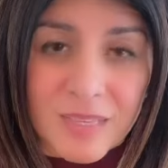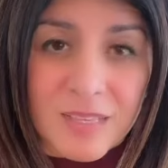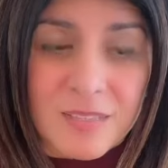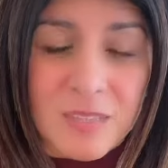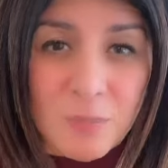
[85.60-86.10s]

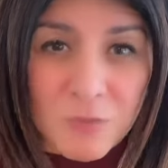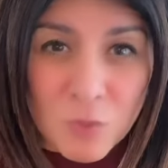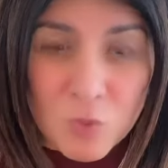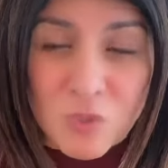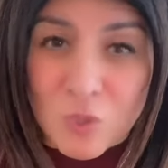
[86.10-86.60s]
Some of
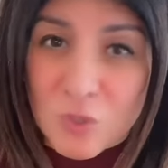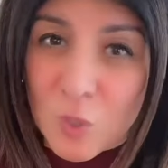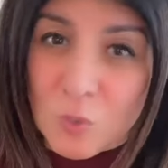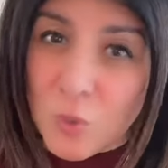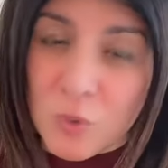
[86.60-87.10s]
you still
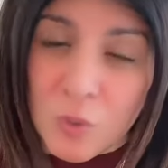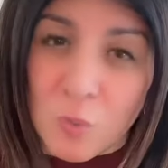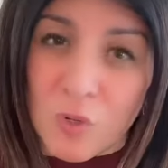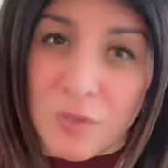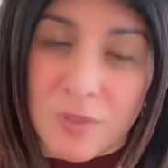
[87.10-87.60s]
don't know your
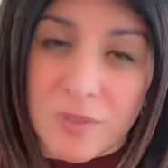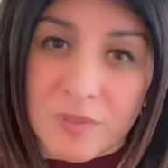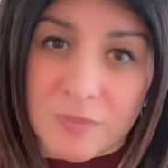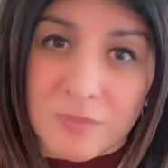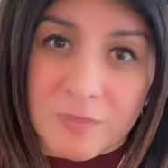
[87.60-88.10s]
worth
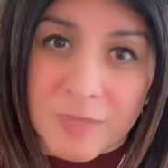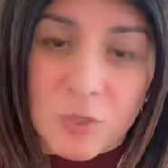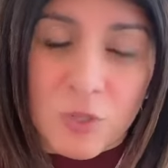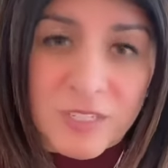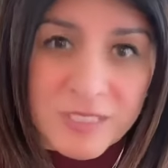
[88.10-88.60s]
and
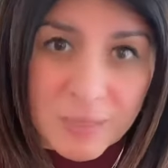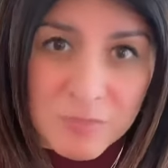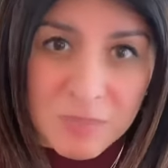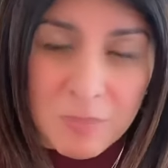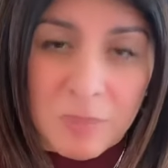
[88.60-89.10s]
you're
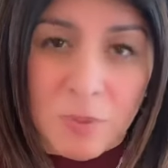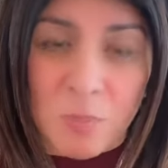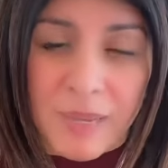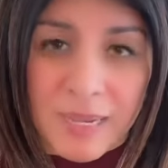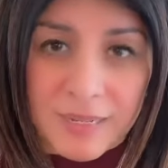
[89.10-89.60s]
accepting people
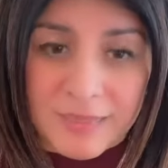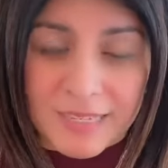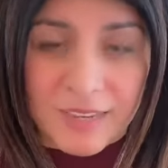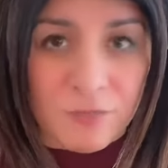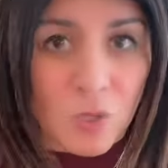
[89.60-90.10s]
back
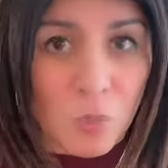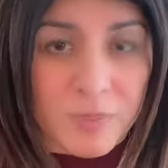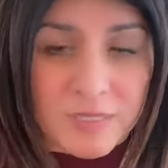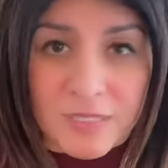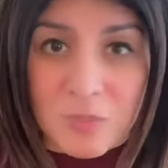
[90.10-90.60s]
that have no
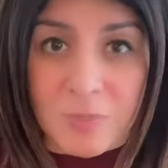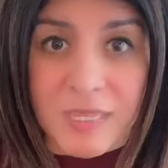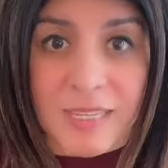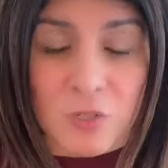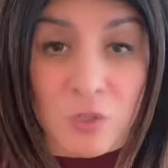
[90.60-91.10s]
business
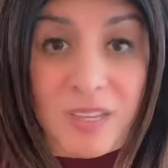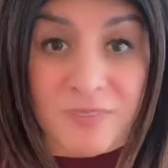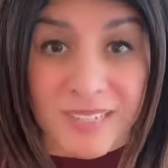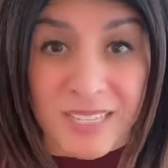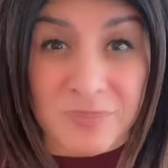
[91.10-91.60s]
being in your
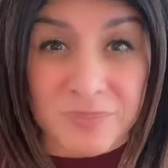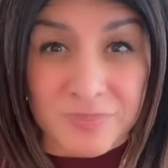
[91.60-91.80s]
life again.